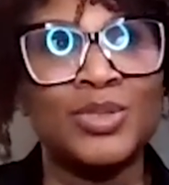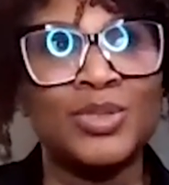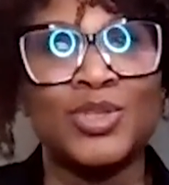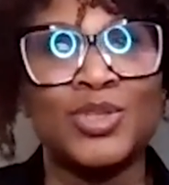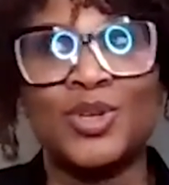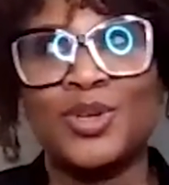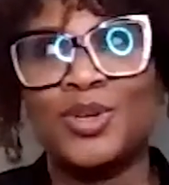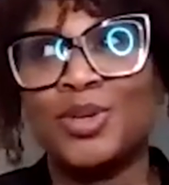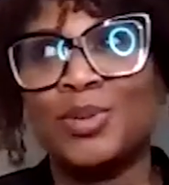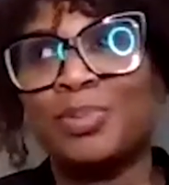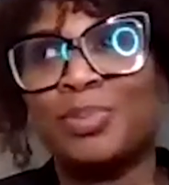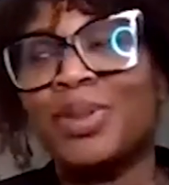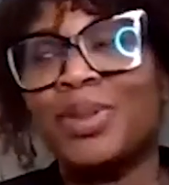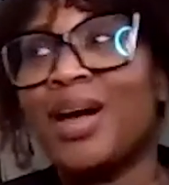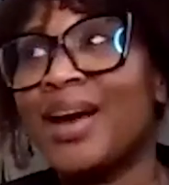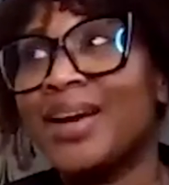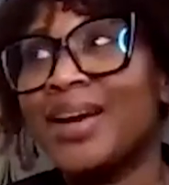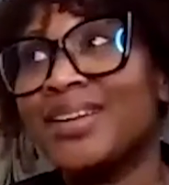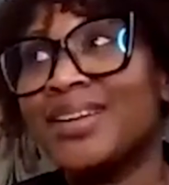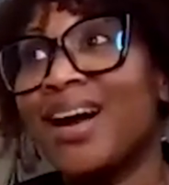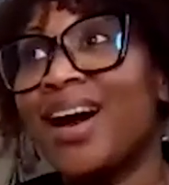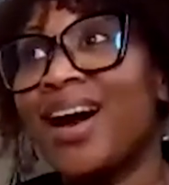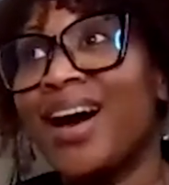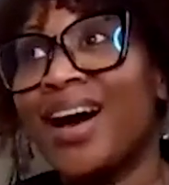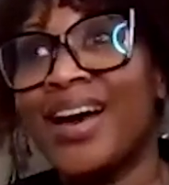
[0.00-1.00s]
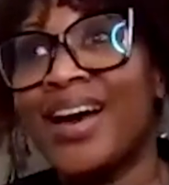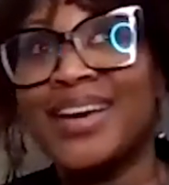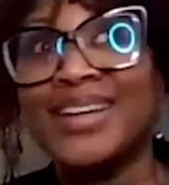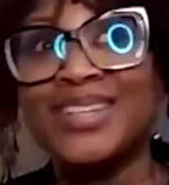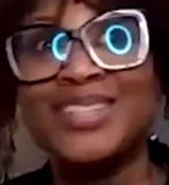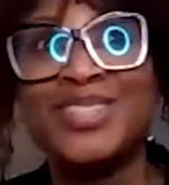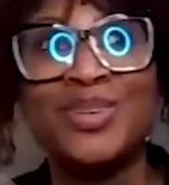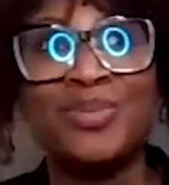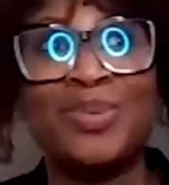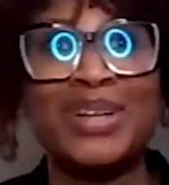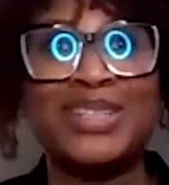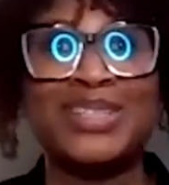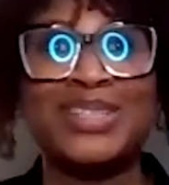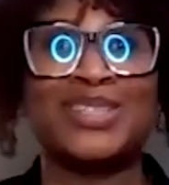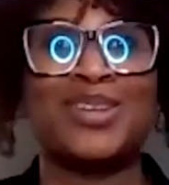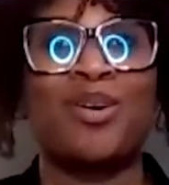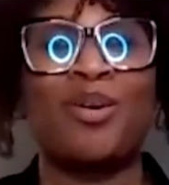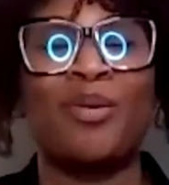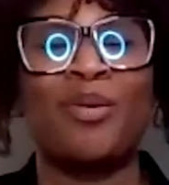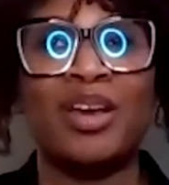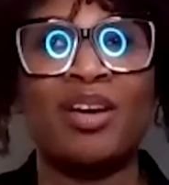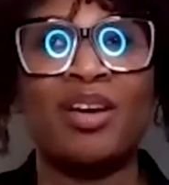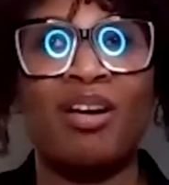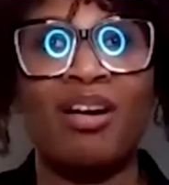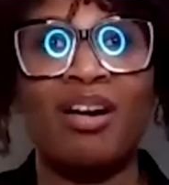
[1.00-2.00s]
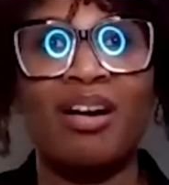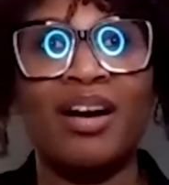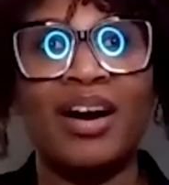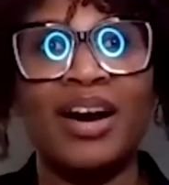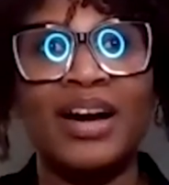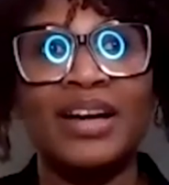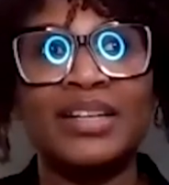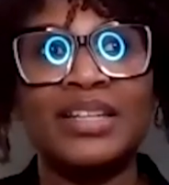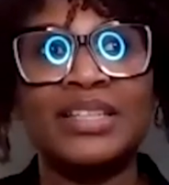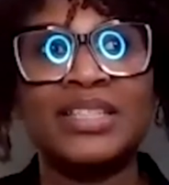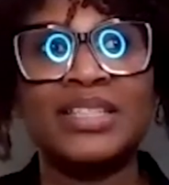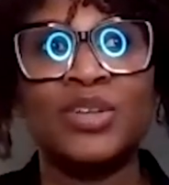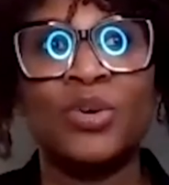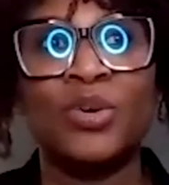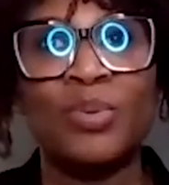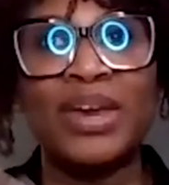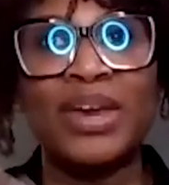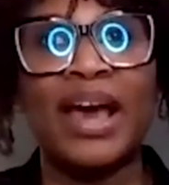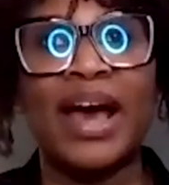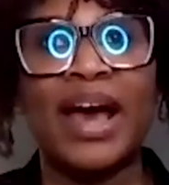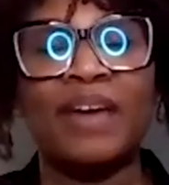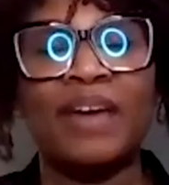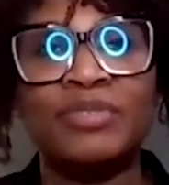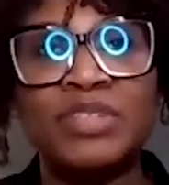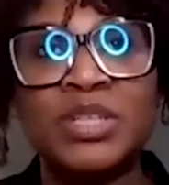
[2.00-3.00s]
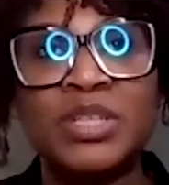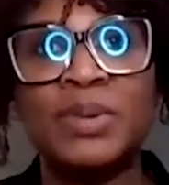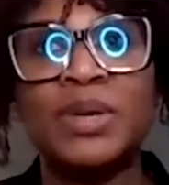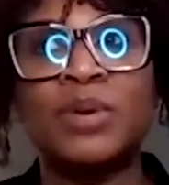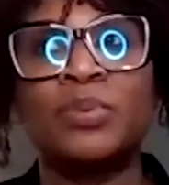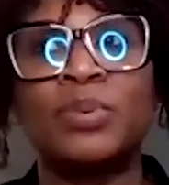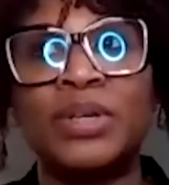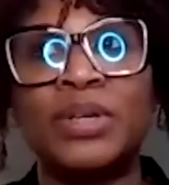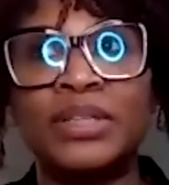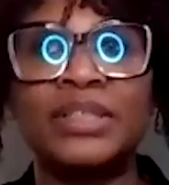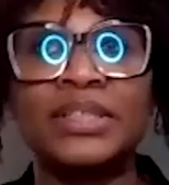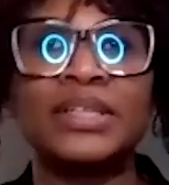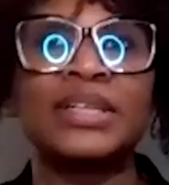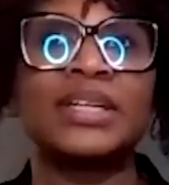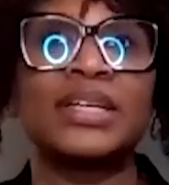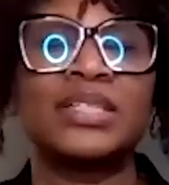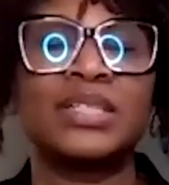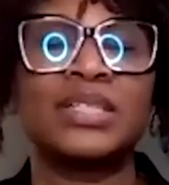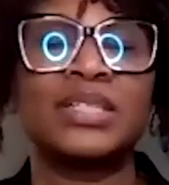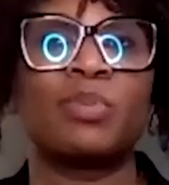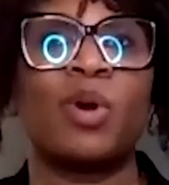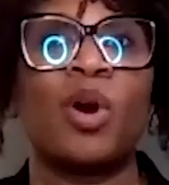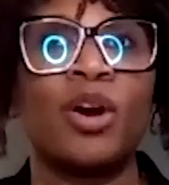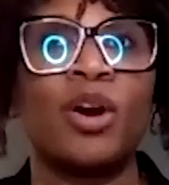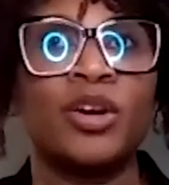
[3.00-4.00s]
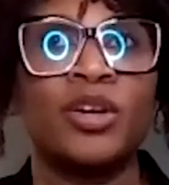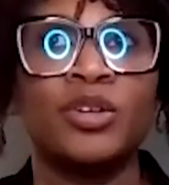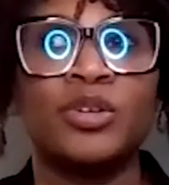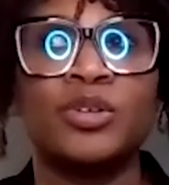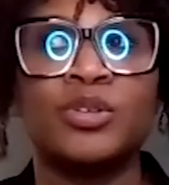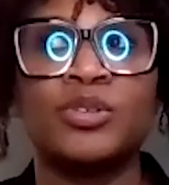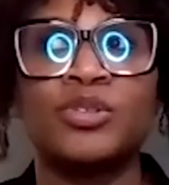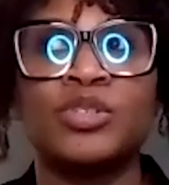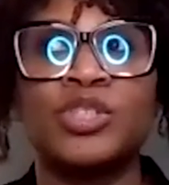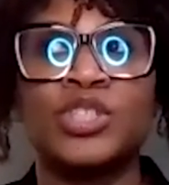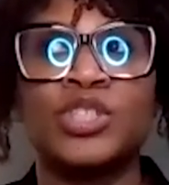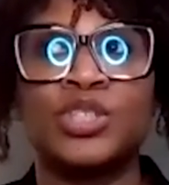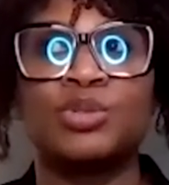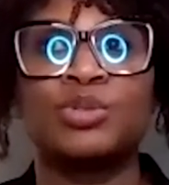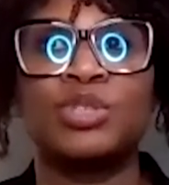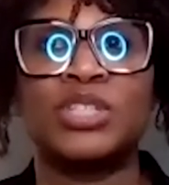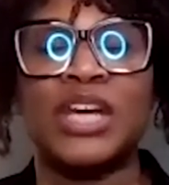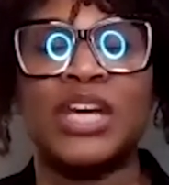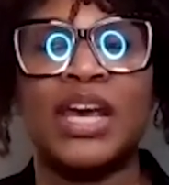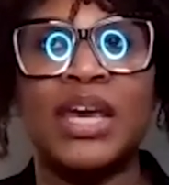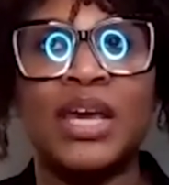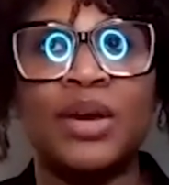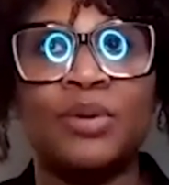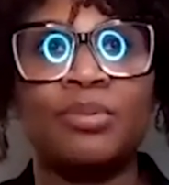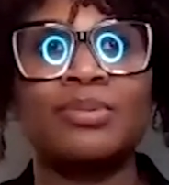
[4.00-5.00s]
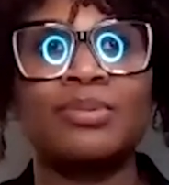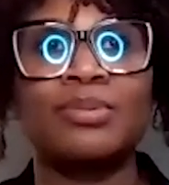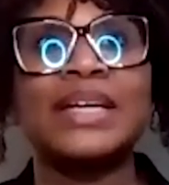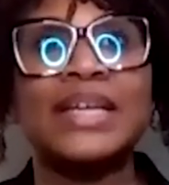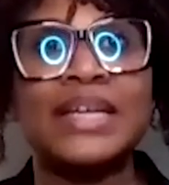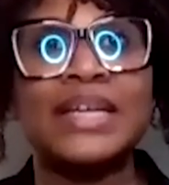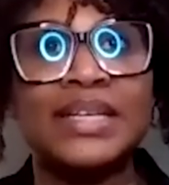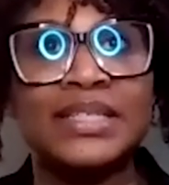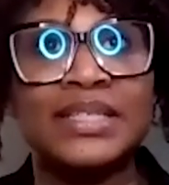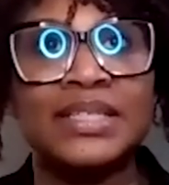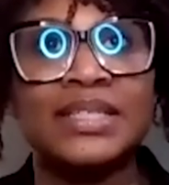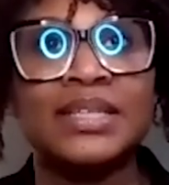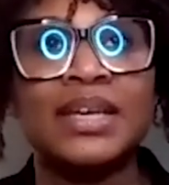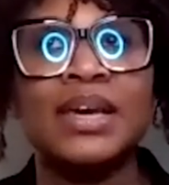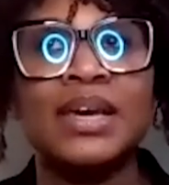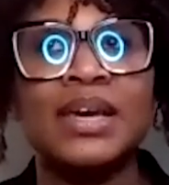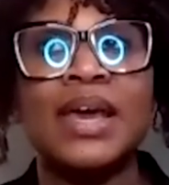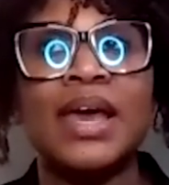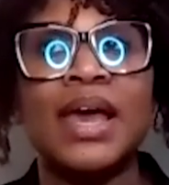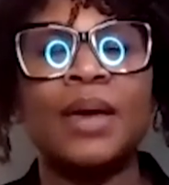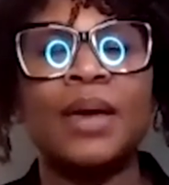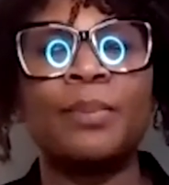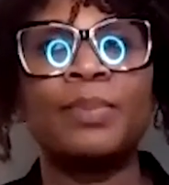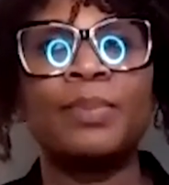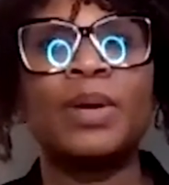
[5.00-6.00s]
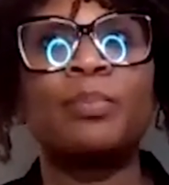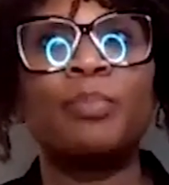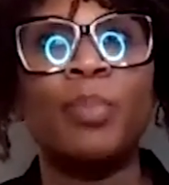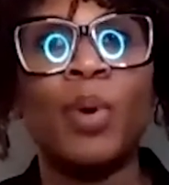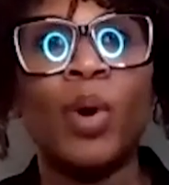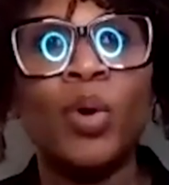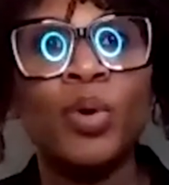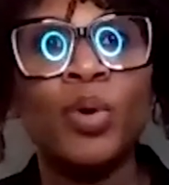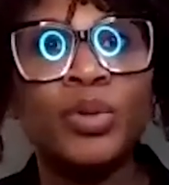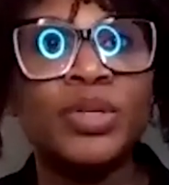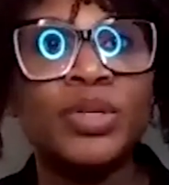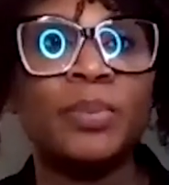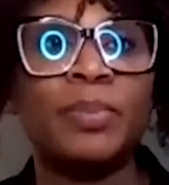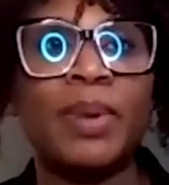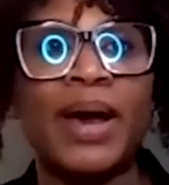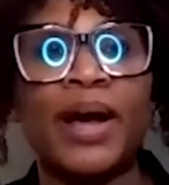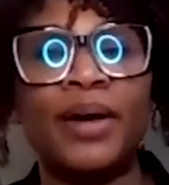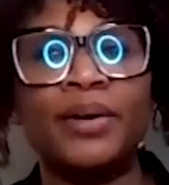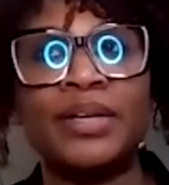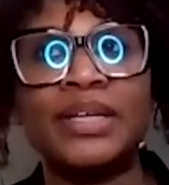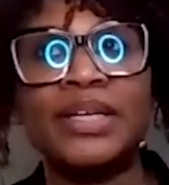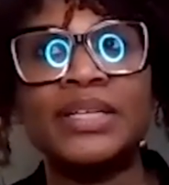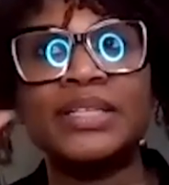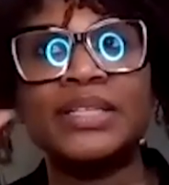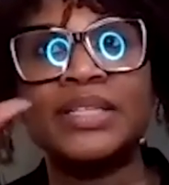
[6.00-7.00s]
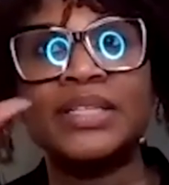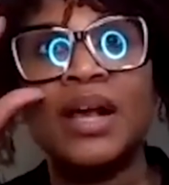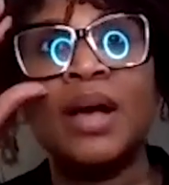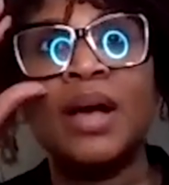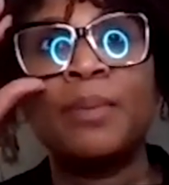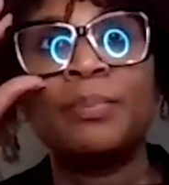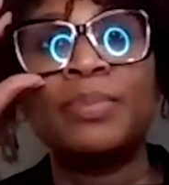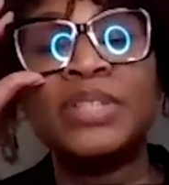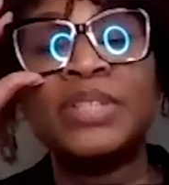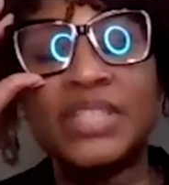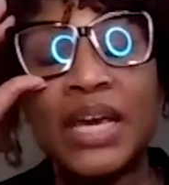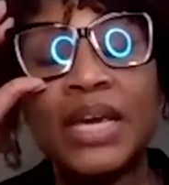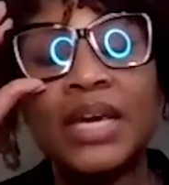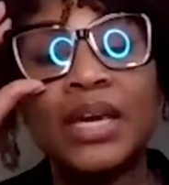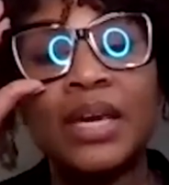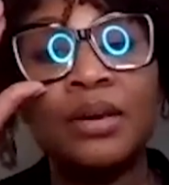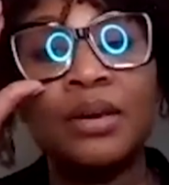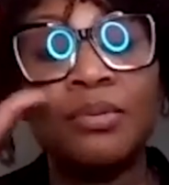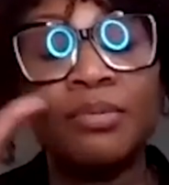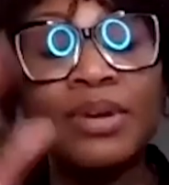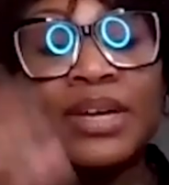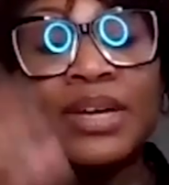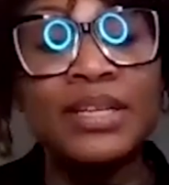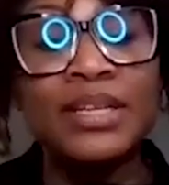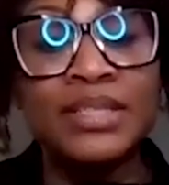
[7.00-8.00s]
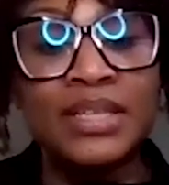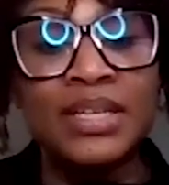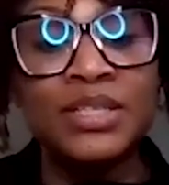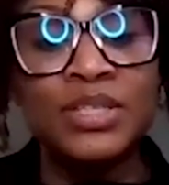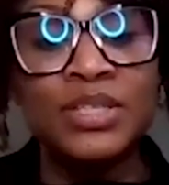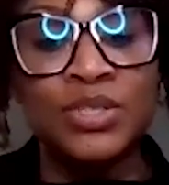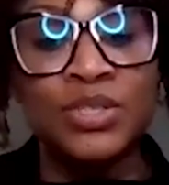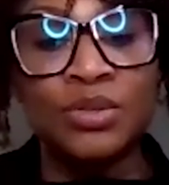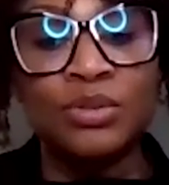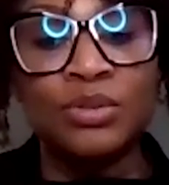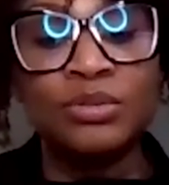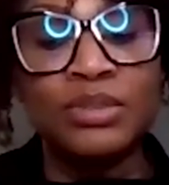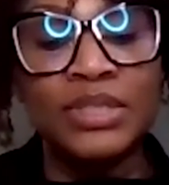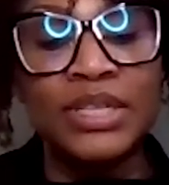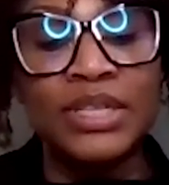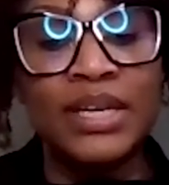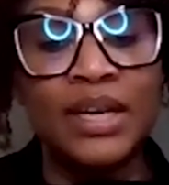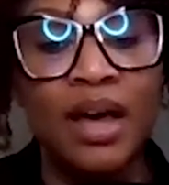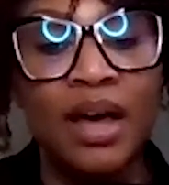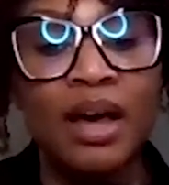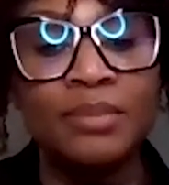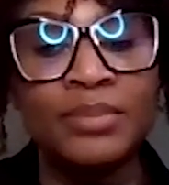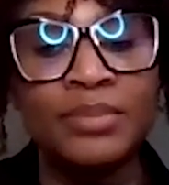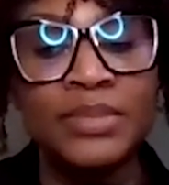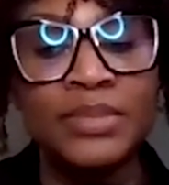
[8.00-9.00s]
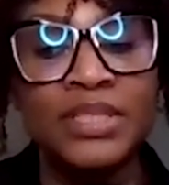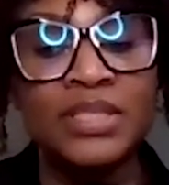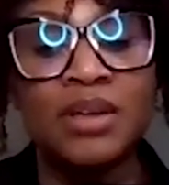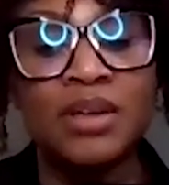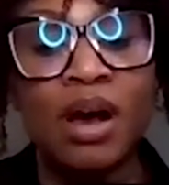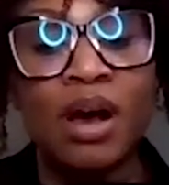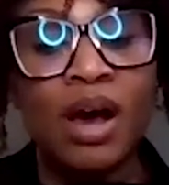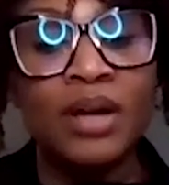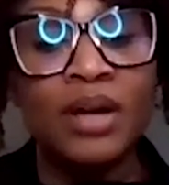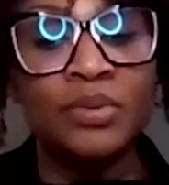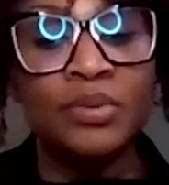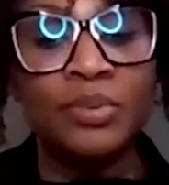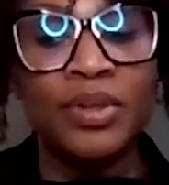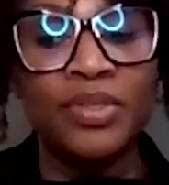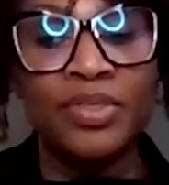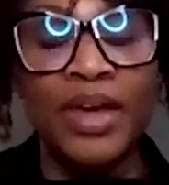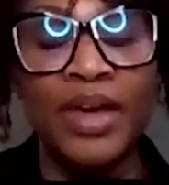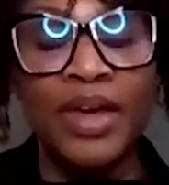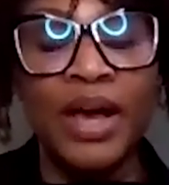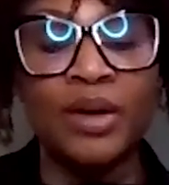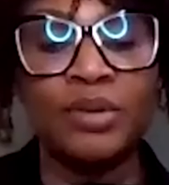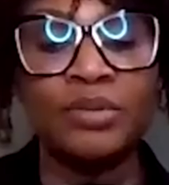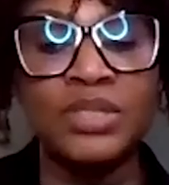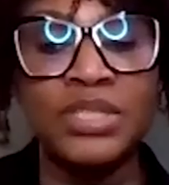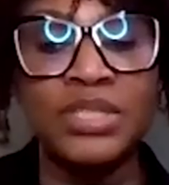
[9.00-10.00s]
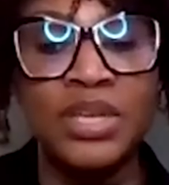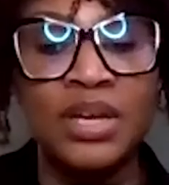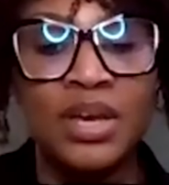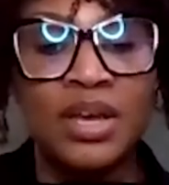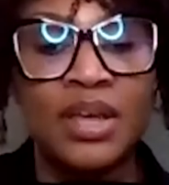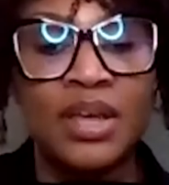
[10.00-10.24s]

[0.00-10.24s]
turn a blind eye to what's going on. And so we have to be willing as marketers to take risk and be bold about it. But taking risk, it certainly comes not without